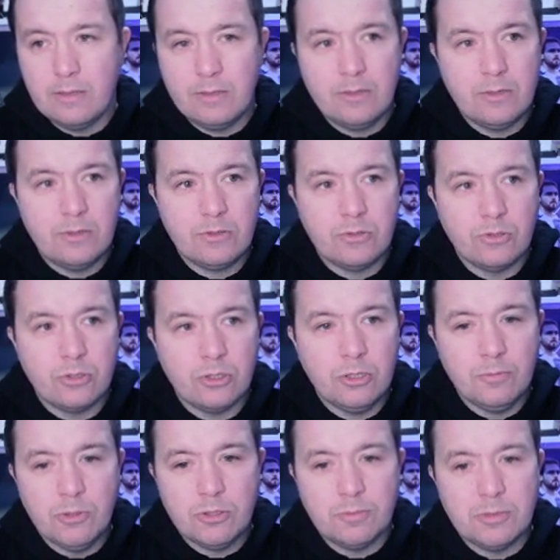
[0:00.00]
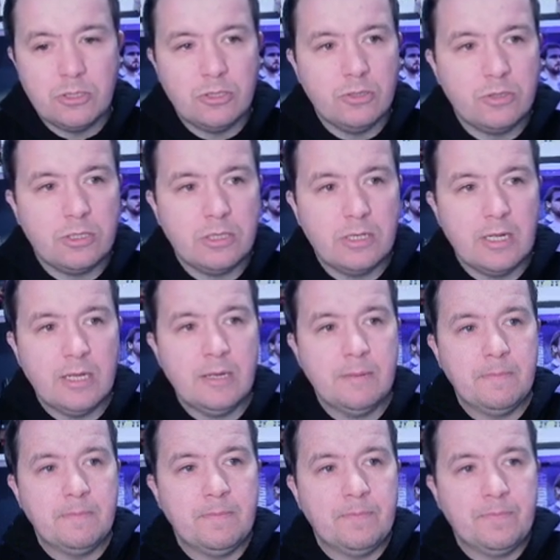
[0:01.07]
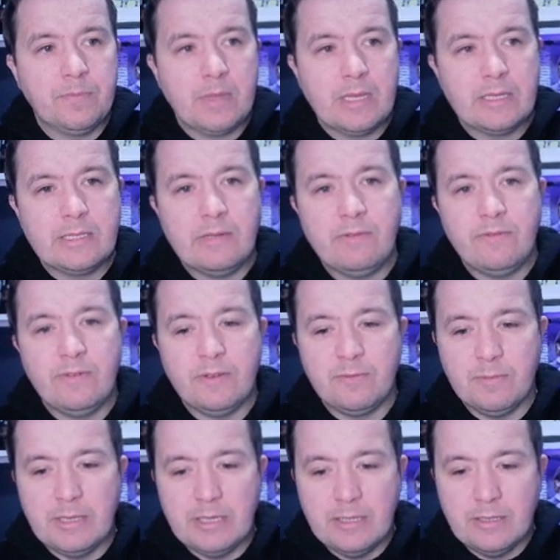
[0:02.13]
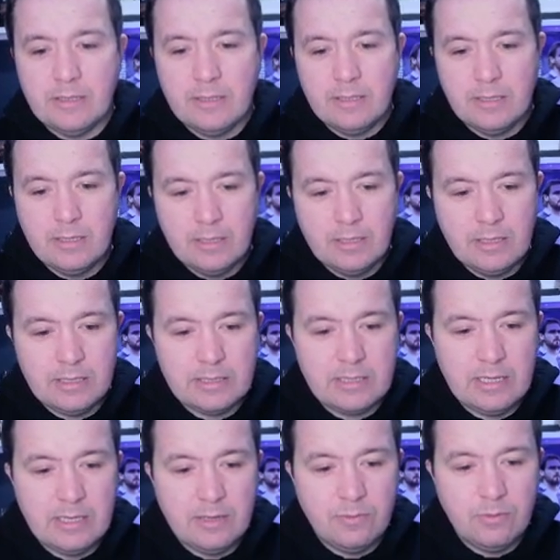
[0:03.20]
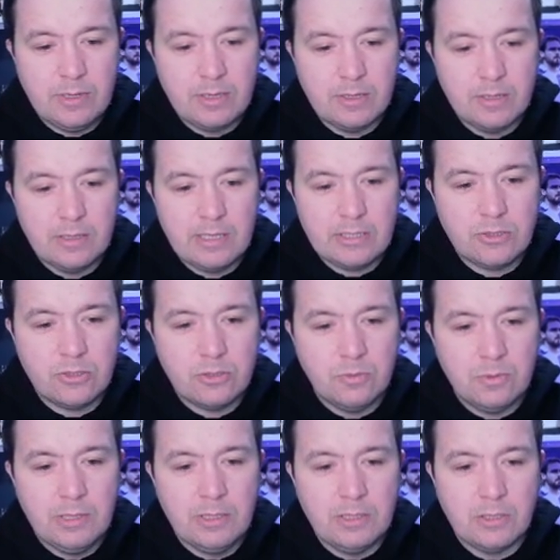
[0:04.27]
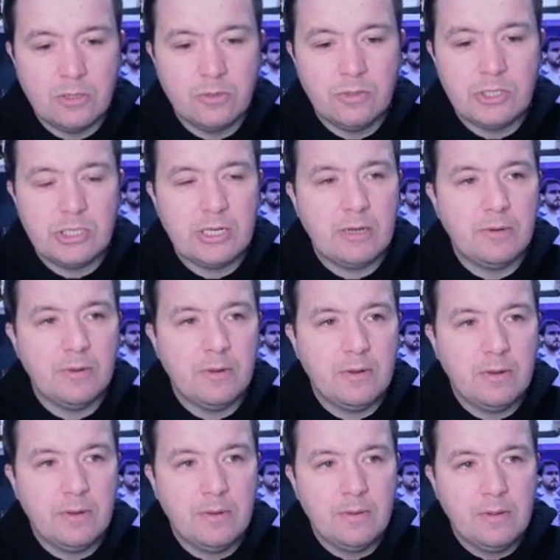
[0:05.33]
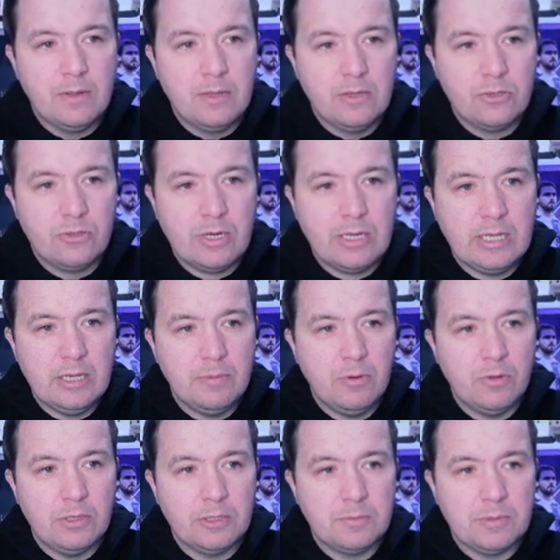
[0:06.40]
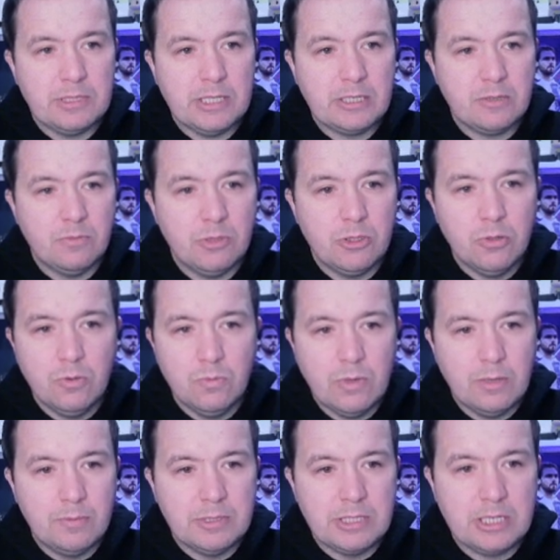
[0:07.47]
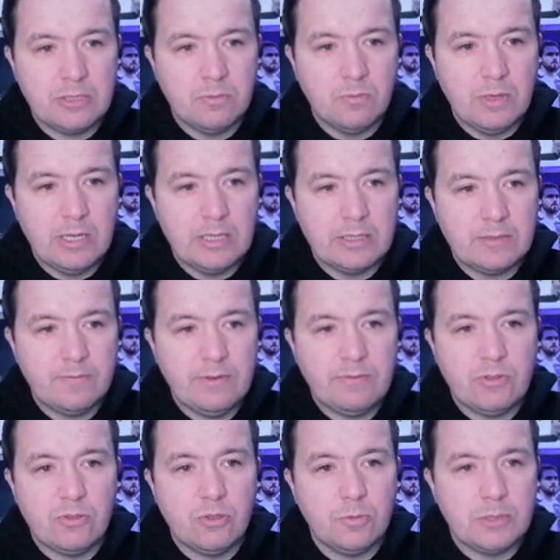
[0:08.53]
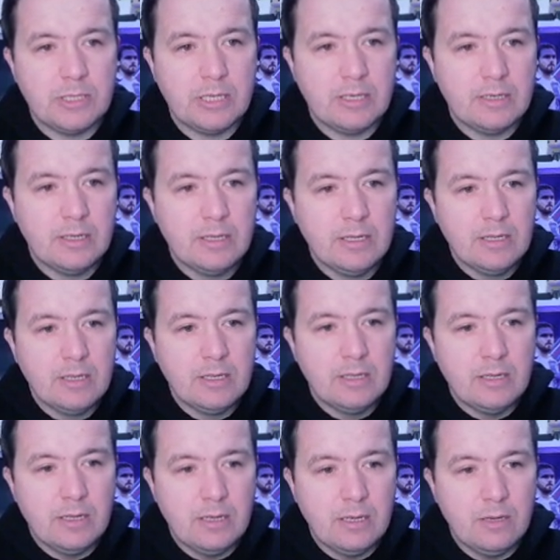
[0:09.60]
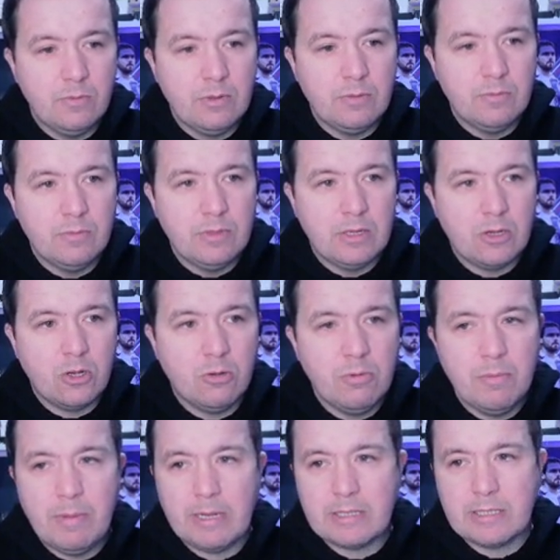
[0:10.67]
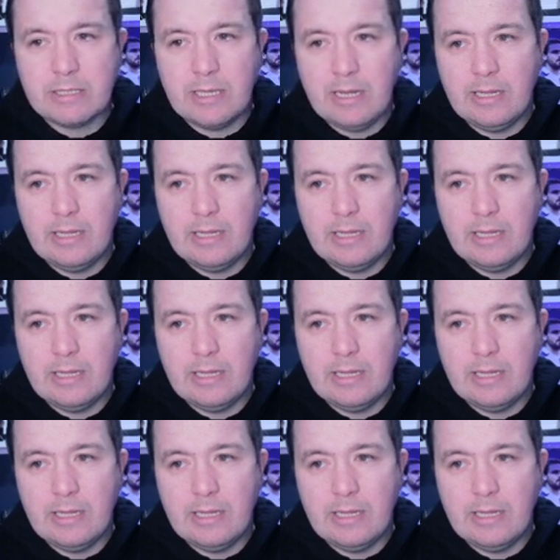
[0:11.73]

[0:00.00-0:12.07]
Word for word: So it's a double substitution there. seventy-fifth minute in. Let's see if we can. Let's just do a little encourage shout. Try and keep all this possession. We're doing well possession wise. fifty-two percent. Uh, we, we're coming back slightly.